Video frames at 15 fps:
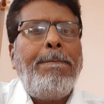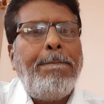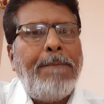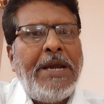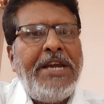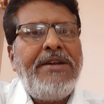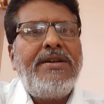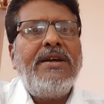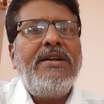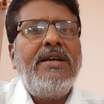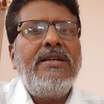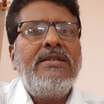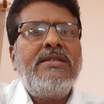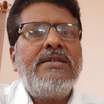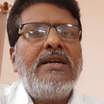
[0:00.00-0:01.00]

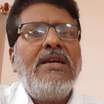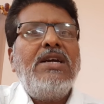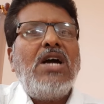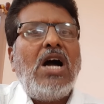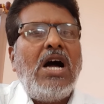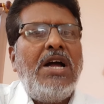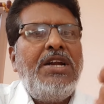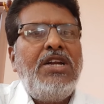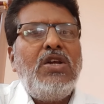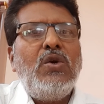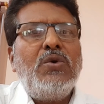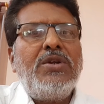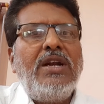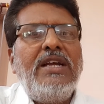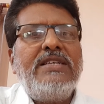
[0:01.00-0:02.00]
maintenance, and
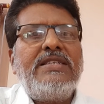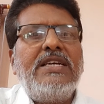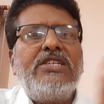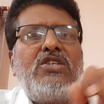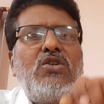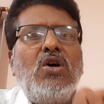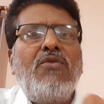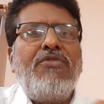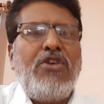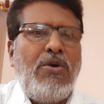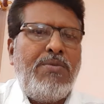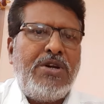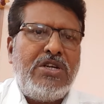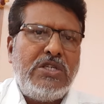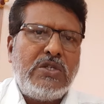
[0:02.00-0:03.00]
utilization of
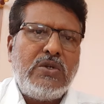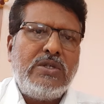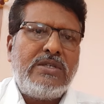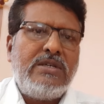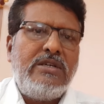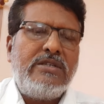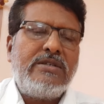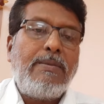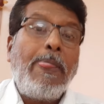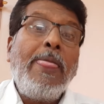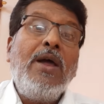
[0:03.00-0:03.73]
human resources,